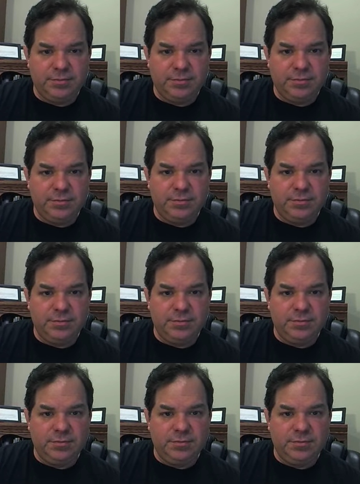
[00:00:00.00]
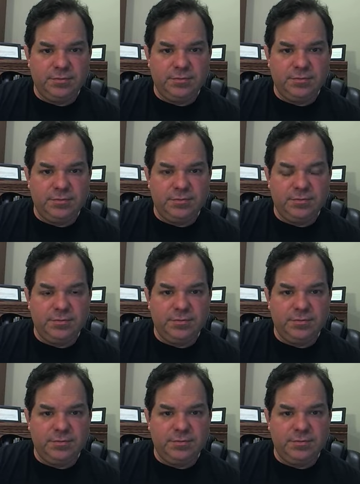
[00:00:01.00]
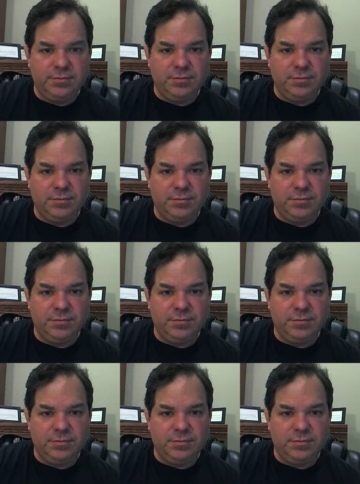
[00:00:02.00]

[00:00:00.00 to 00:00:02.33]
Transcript: Nobody speaks.